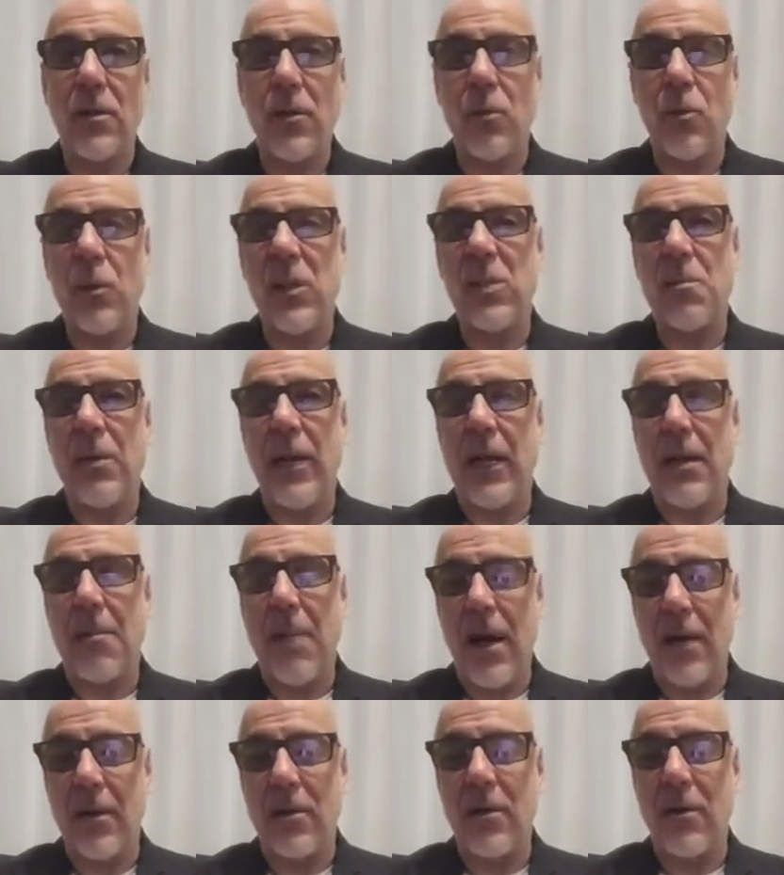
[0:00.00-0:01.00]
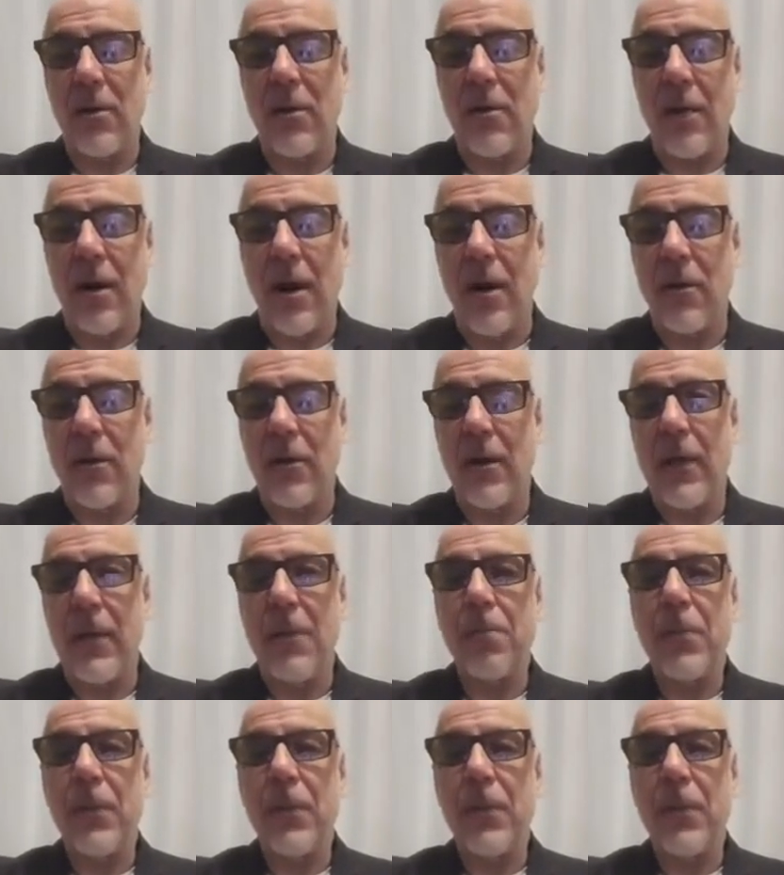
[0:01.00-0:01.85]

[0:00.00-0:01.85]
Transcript: that, that we speak about around